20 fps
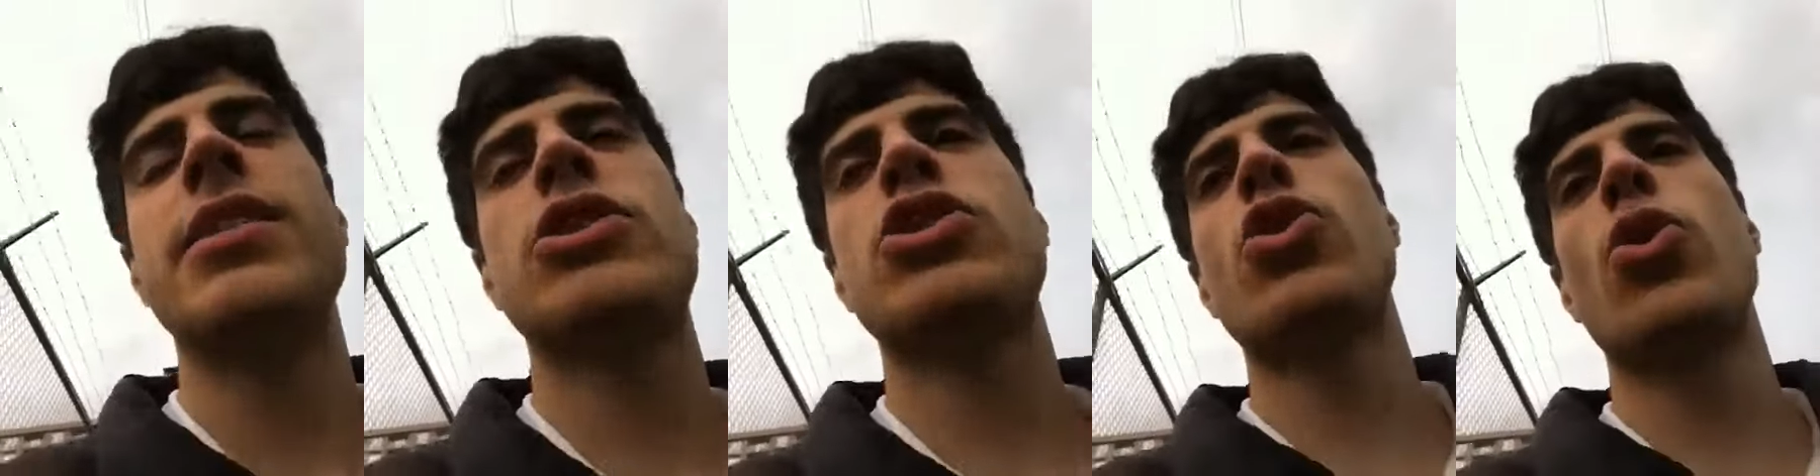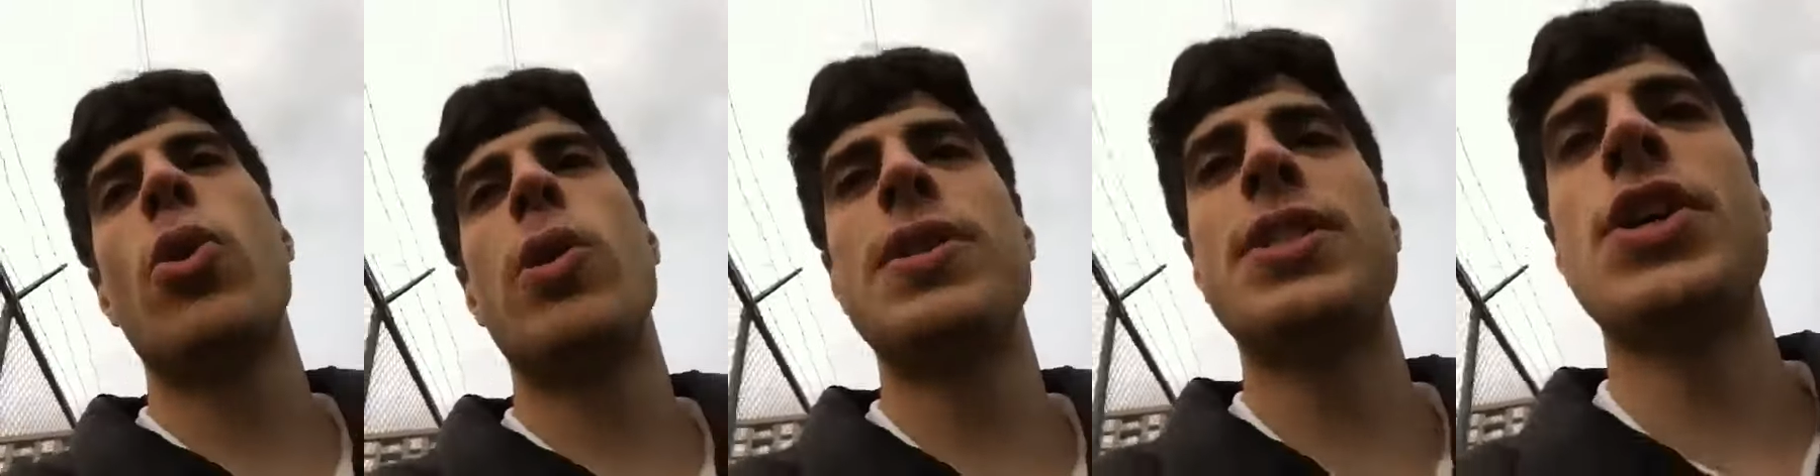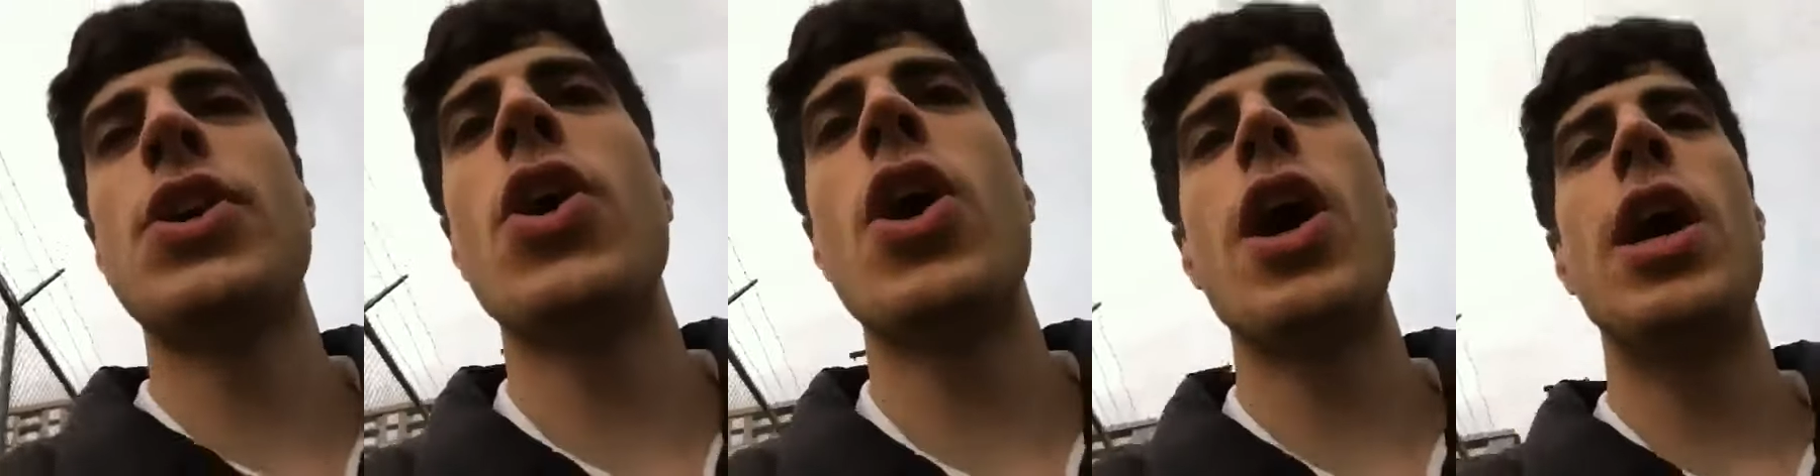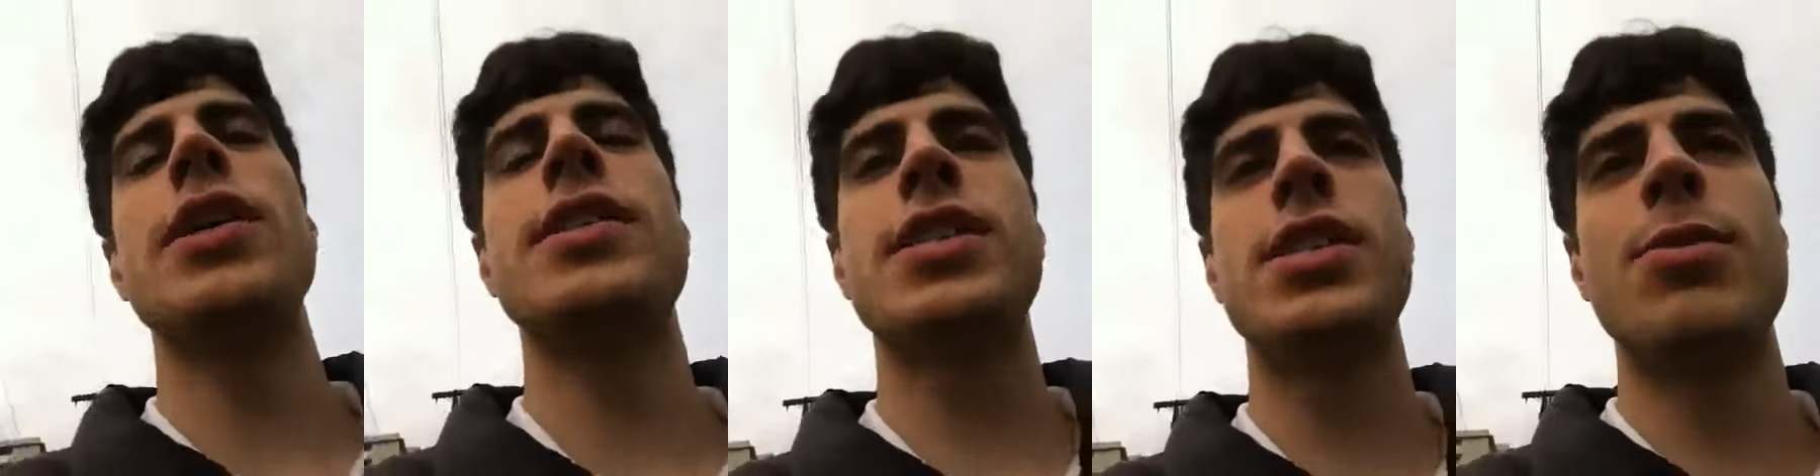Controls are
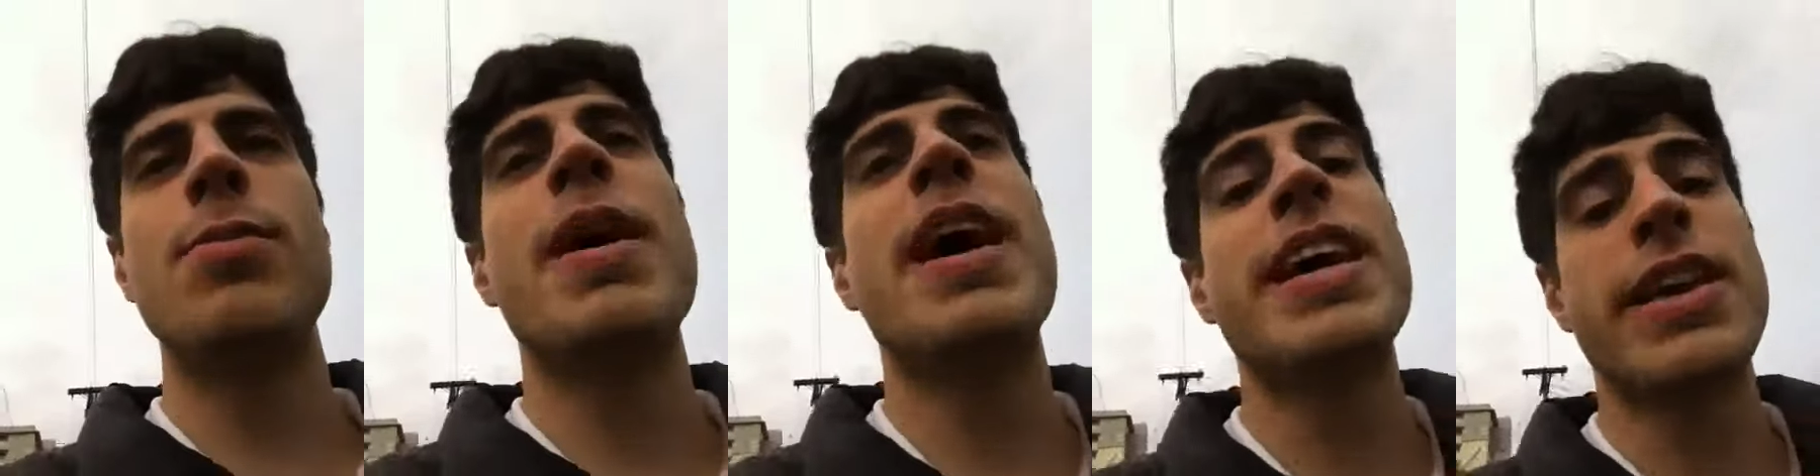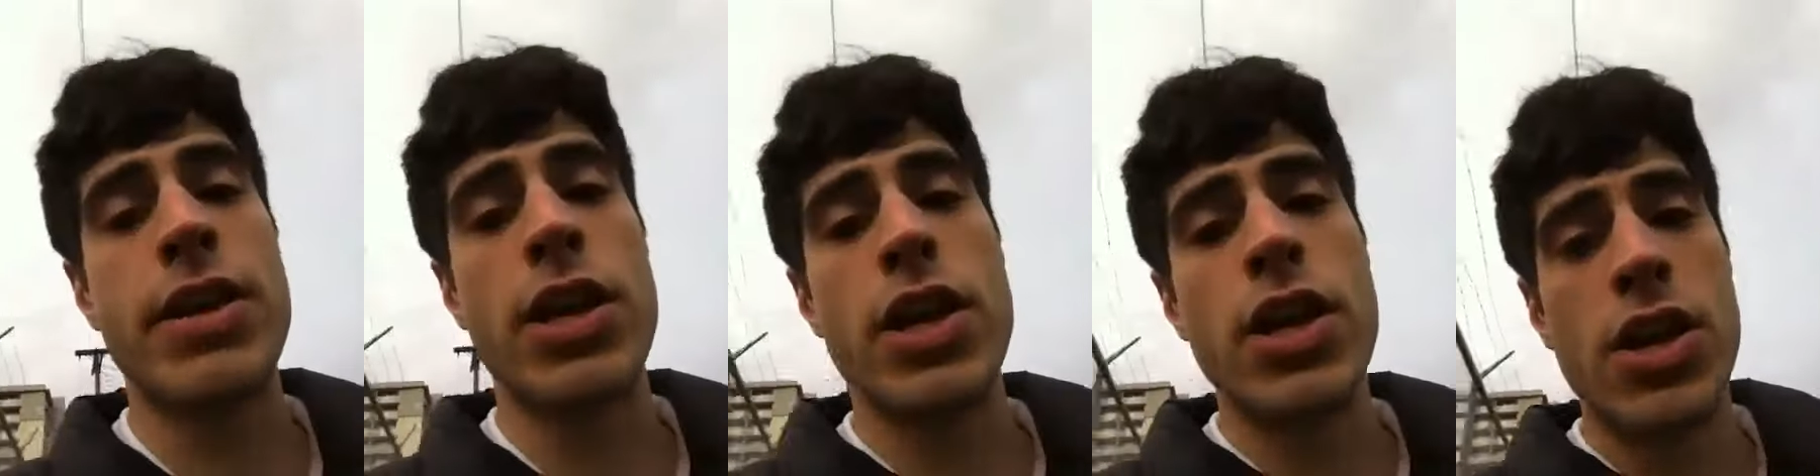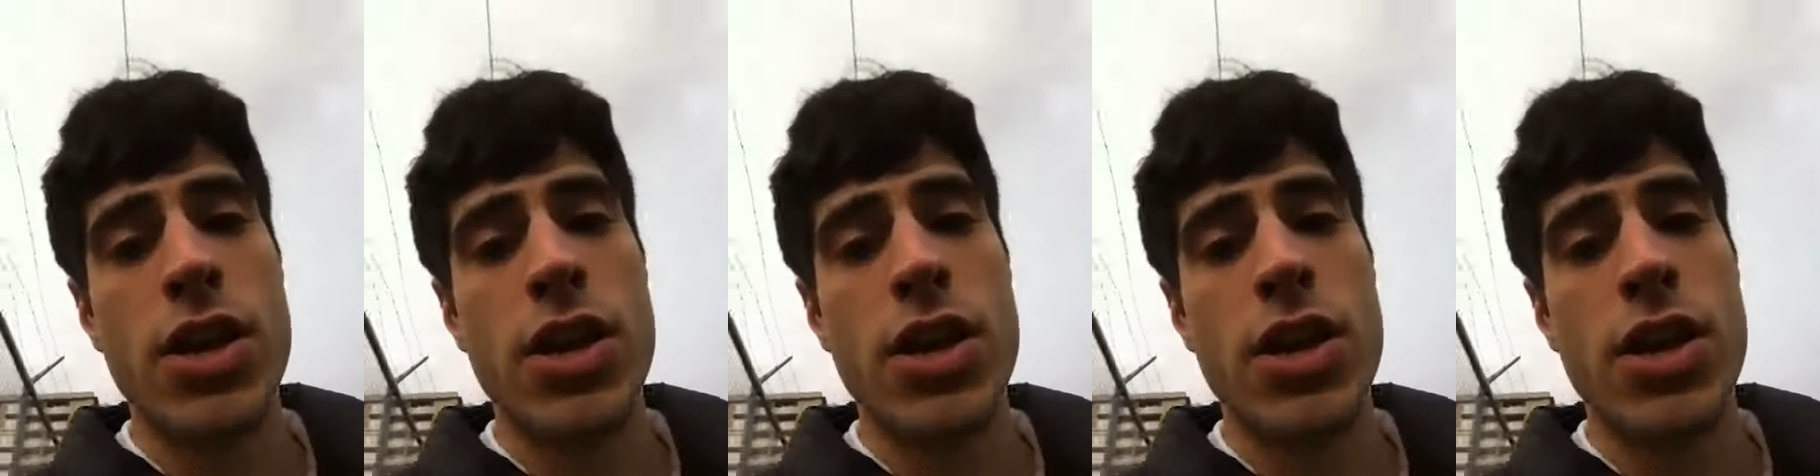awesome. Hey,